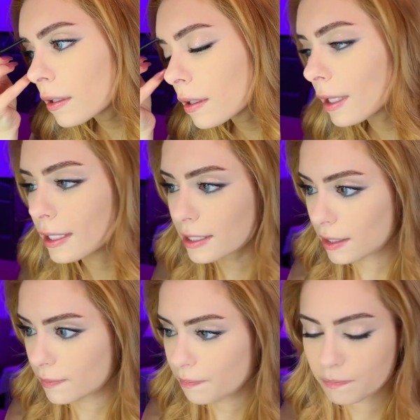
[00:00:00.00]
That's
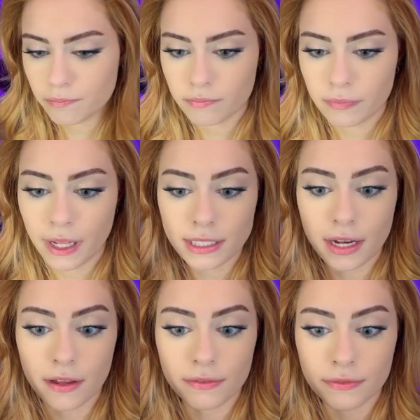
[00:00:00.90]
it. That's
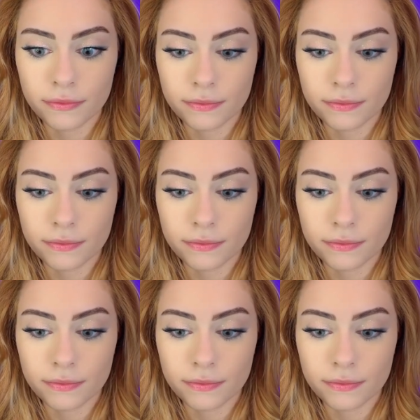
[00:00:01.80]
enough.